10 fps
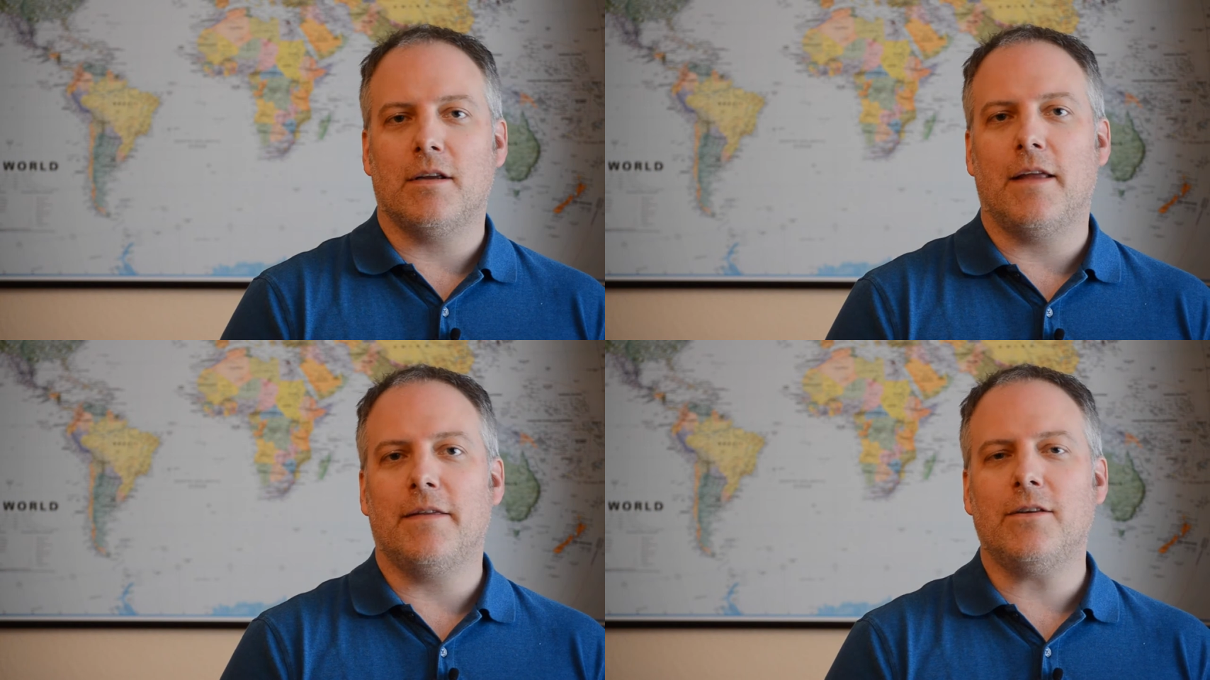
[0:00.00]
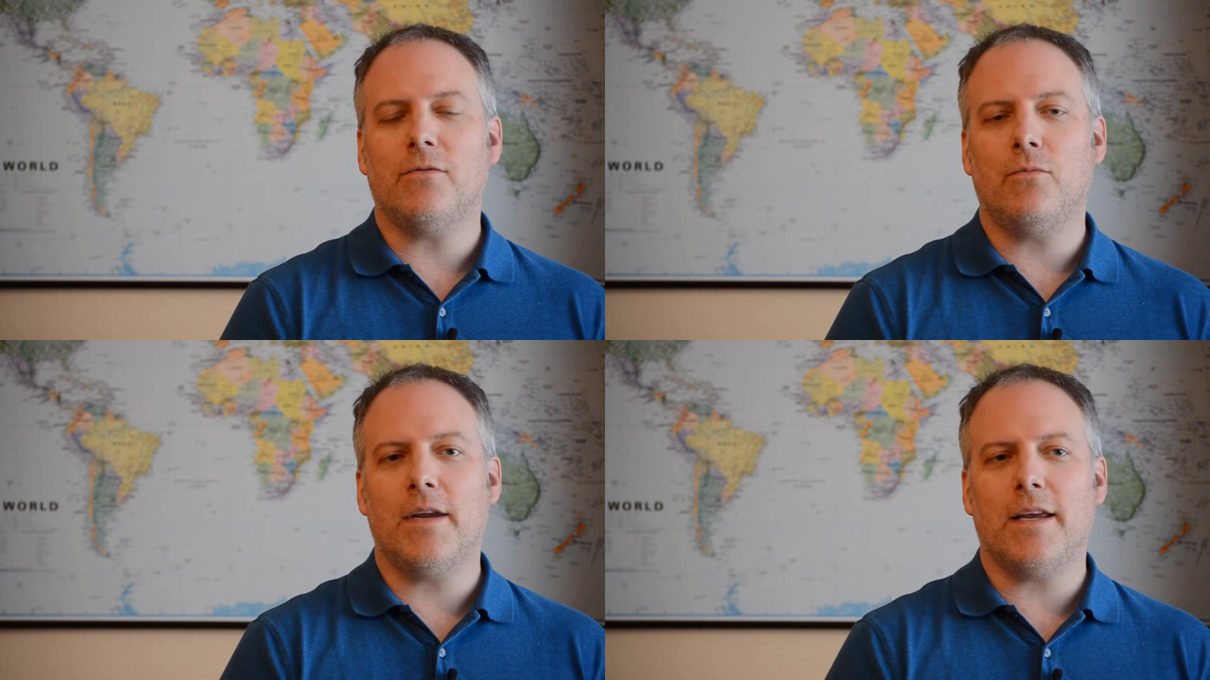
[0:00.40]
And
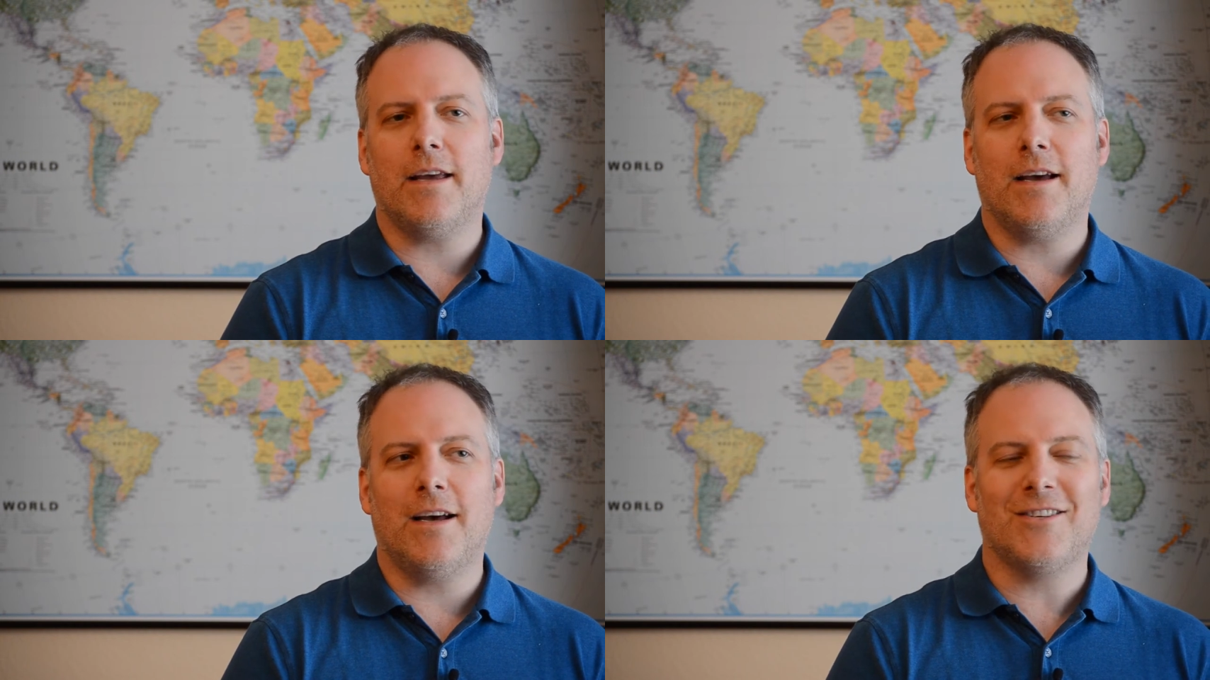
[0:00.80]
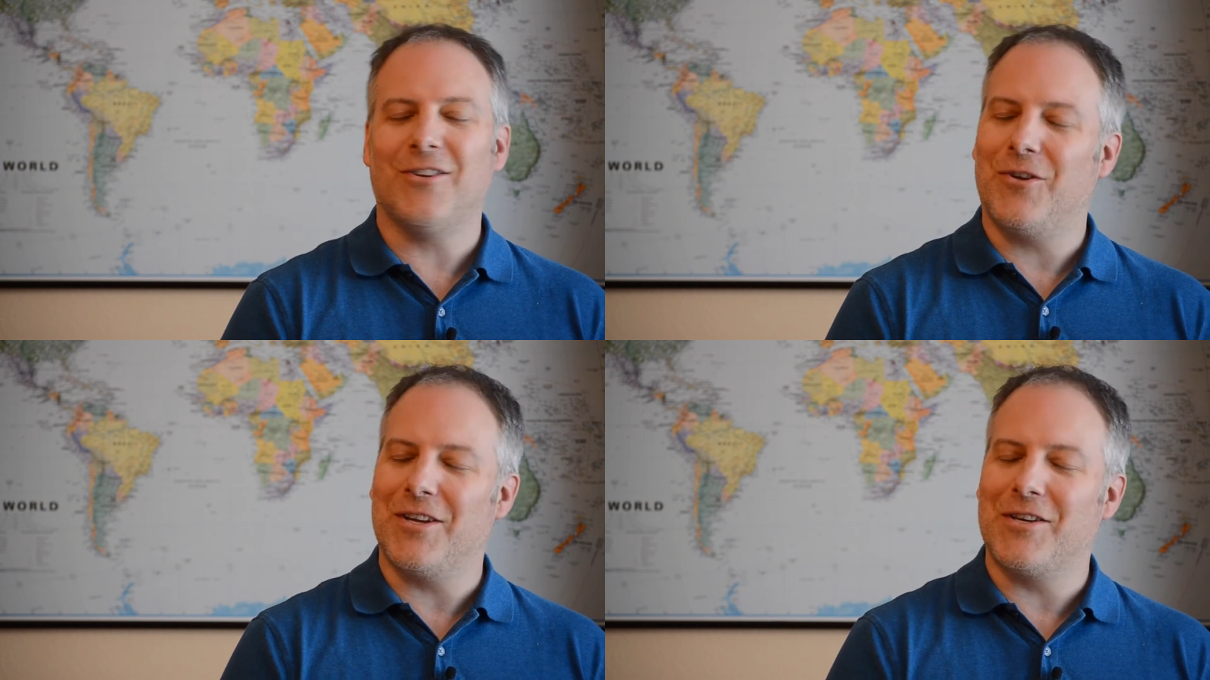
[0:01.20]
this week uh, is a
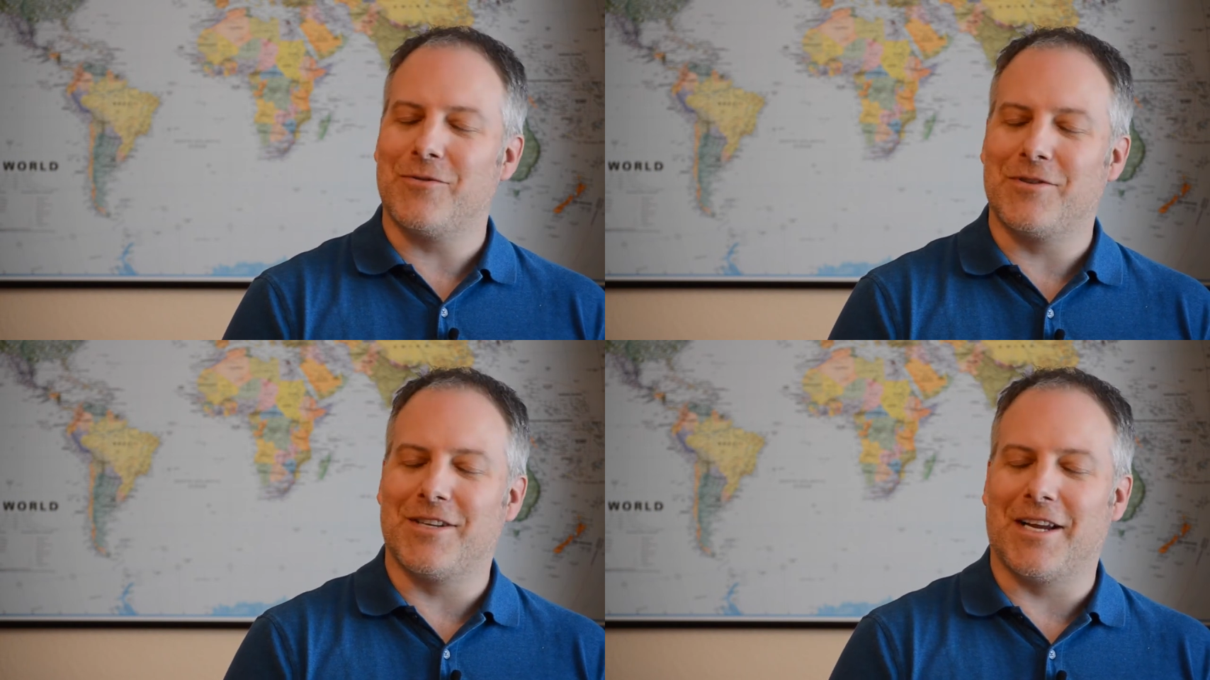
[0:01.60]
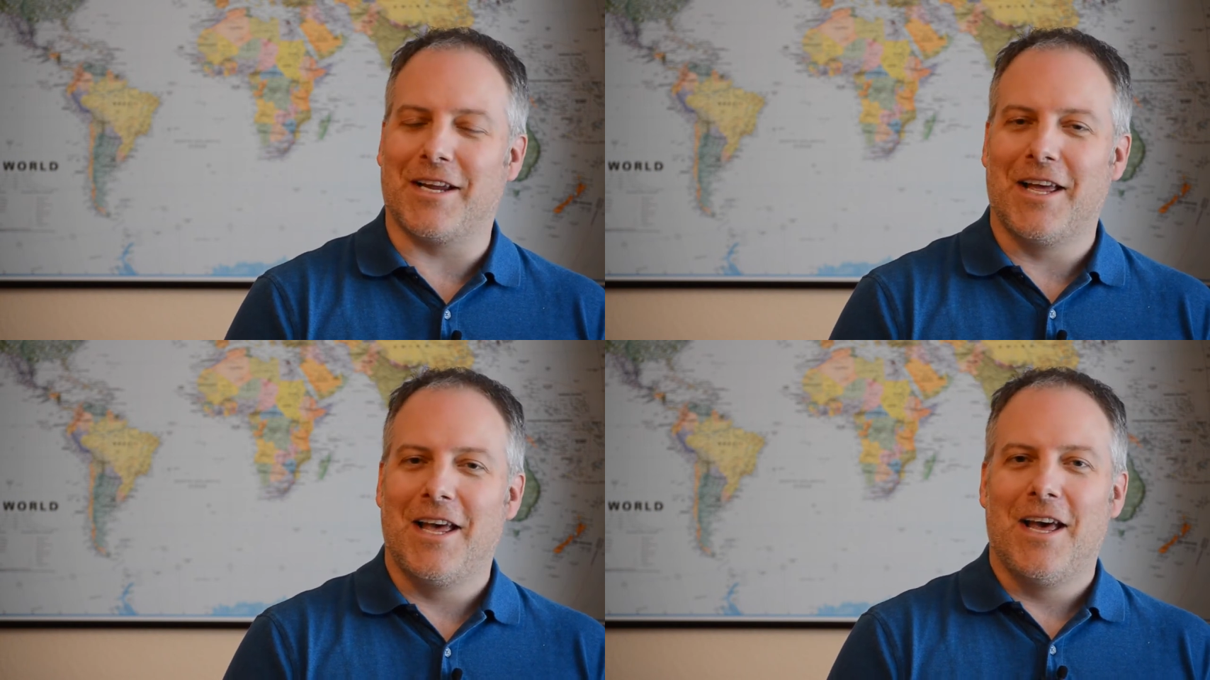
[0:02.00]
little interesting.